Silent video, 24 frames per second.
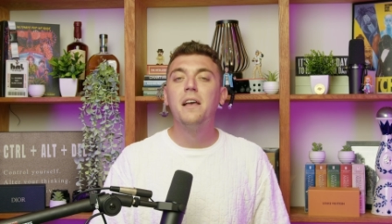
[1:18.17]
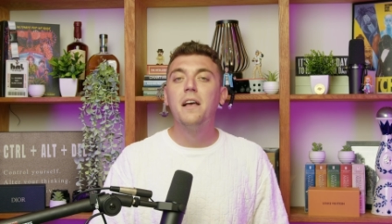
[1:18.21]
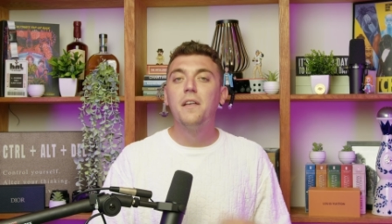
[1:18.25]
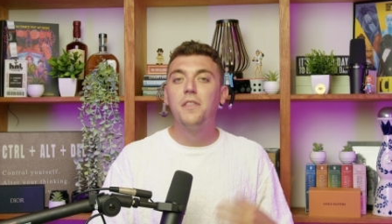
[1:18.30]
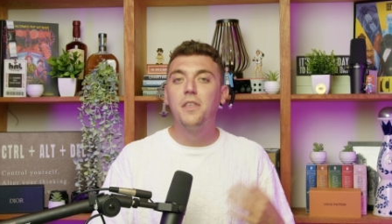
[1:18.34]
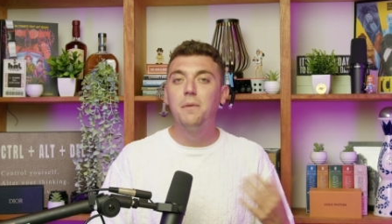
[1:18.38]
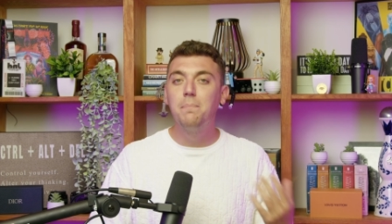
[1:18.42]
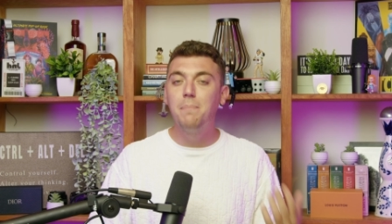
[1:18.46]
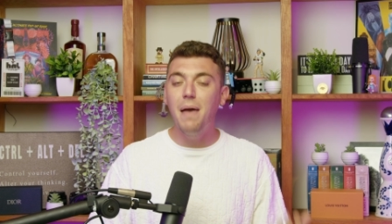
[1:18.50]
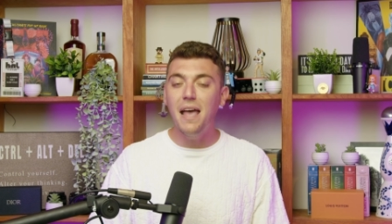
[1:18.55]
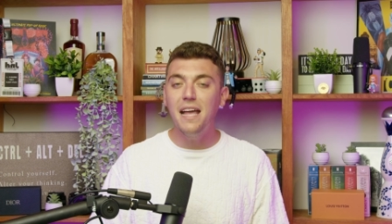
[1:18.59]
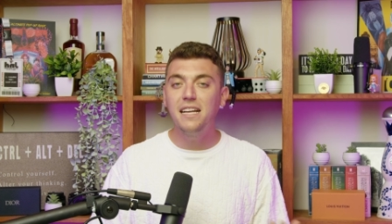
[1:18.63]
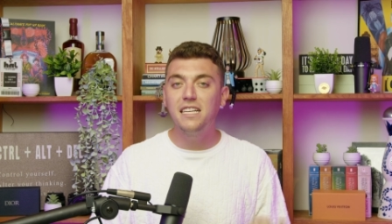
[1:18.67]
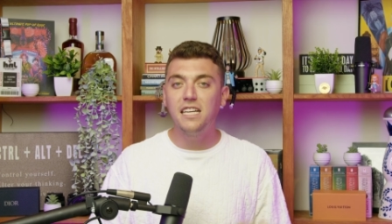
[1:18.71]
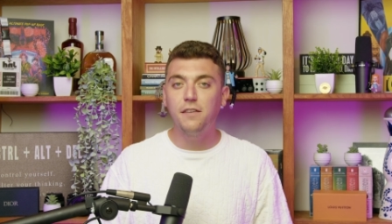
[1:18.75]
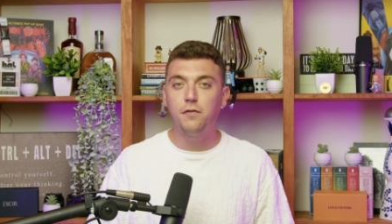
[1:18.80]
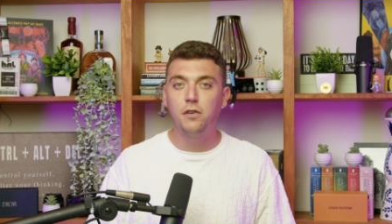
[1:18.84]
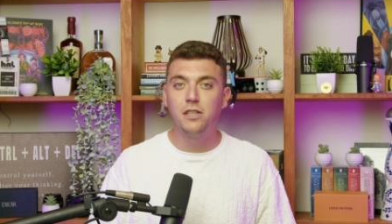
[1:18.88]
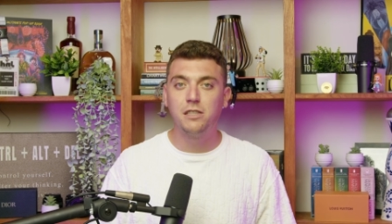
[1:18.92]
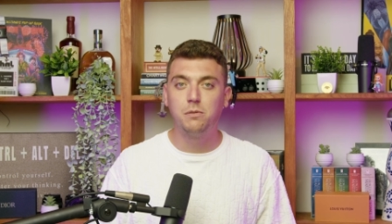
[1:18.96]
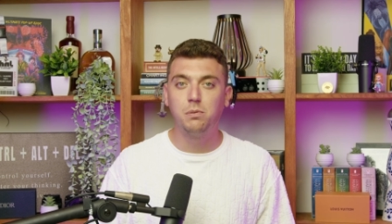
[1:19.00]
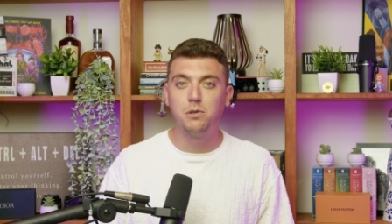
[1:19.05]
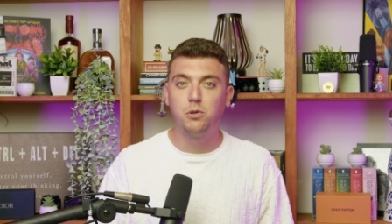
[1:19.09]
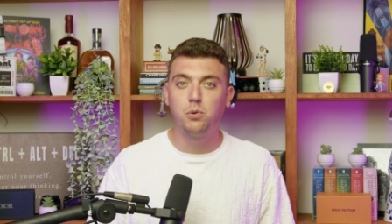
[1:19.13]
The main
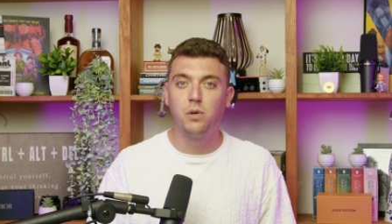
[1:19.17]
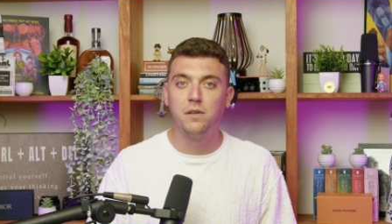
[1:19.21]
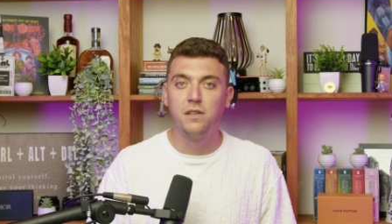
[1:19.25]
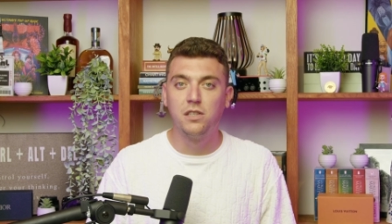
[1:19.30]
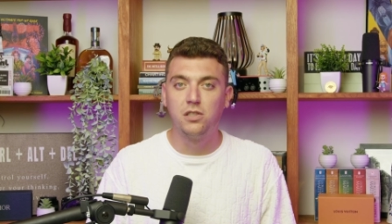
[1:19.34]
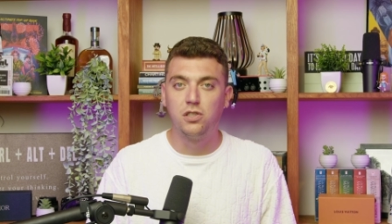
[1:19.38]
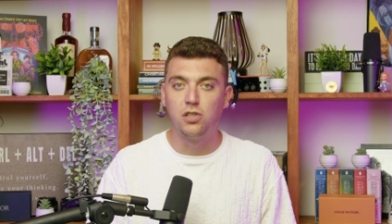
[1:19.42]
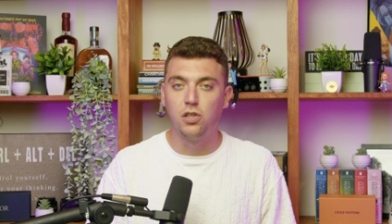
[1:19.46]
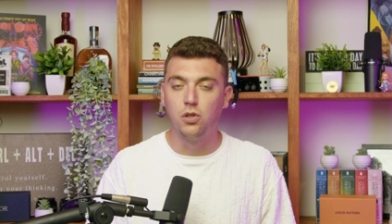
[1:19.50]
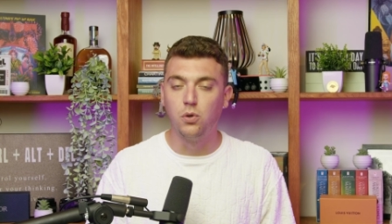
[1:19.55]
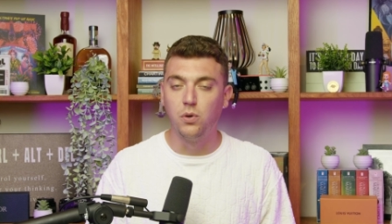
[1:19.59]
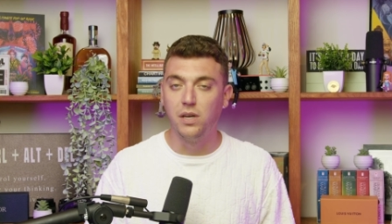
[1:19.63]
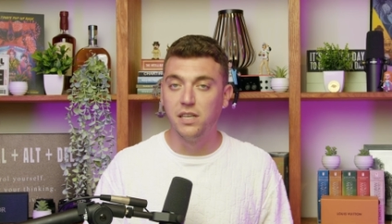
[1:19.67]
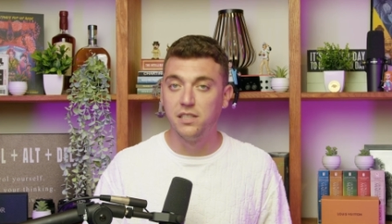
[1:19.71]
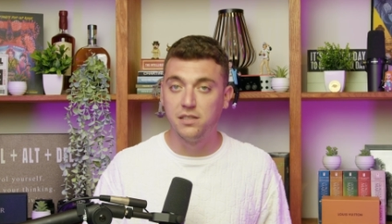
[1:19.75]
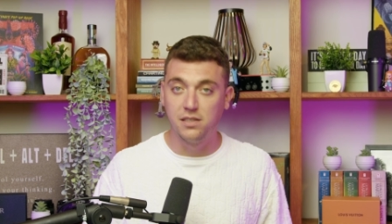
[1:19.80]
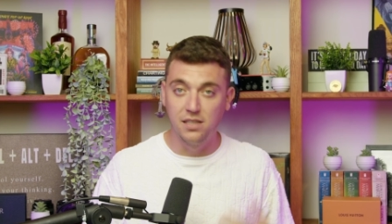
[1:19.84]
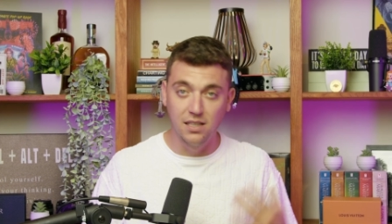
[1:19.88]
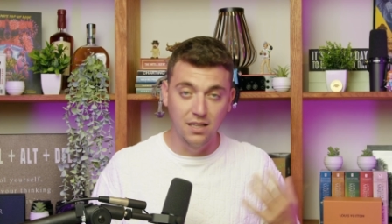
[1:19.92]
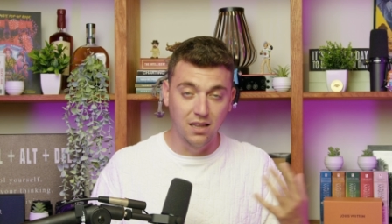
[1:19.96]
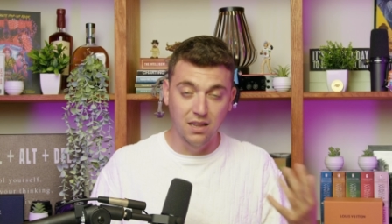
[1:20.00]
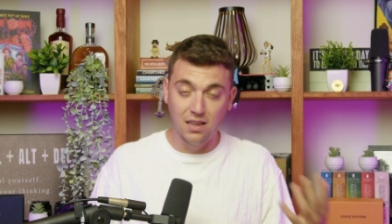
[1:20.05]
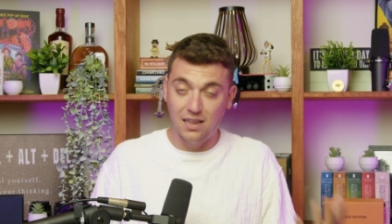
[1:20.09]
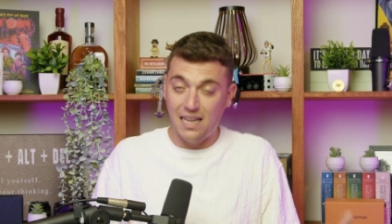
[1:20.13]
difference between the two is
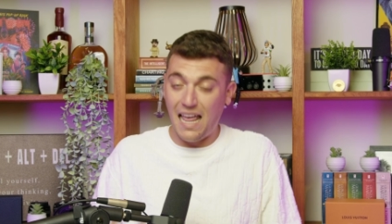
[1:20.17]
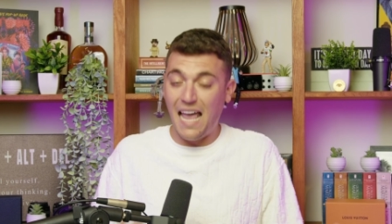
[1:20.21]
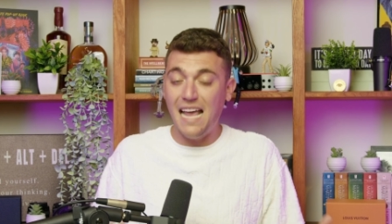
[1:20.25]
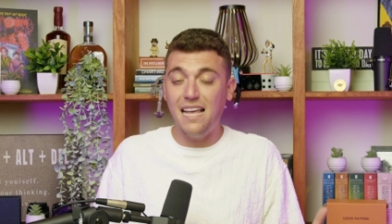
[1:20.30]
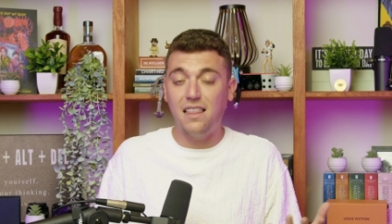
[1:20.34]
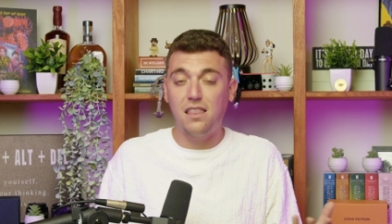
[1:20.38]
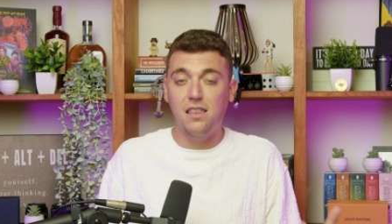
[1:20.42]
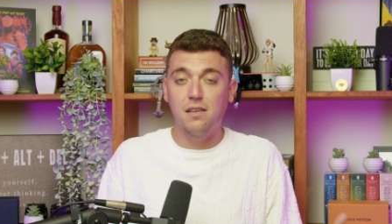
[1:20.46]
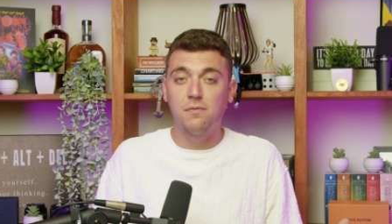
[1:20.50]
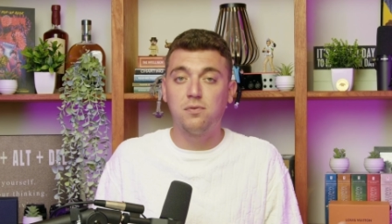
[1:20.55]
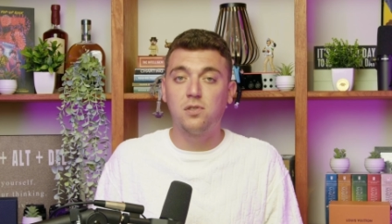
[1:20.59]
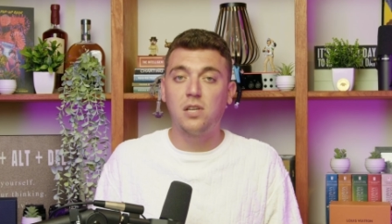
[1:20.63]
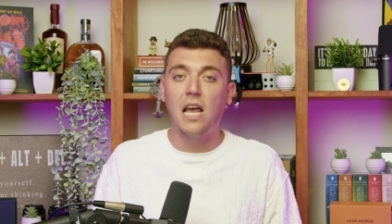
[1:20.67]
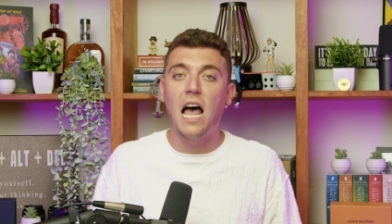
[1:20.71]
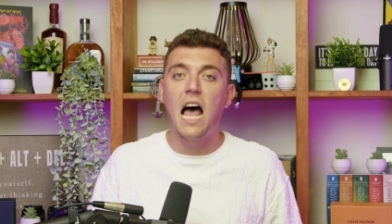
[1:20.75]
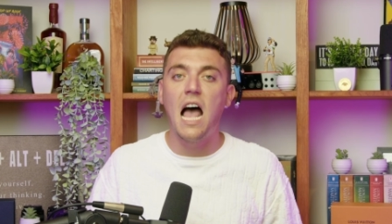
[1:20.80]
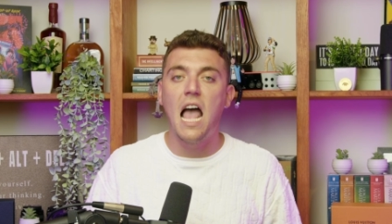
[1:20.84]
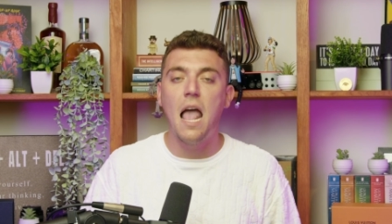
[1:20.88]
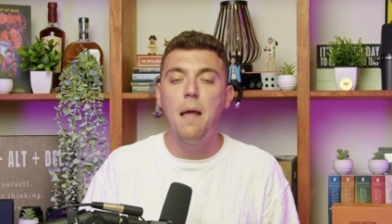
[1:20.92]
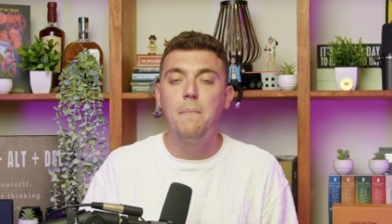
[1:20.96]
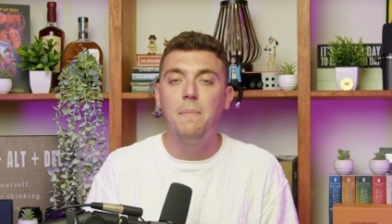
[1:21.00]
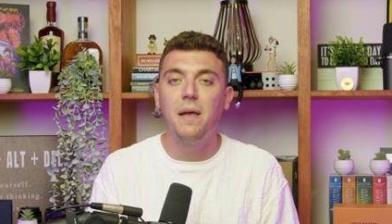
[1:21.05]
the length of time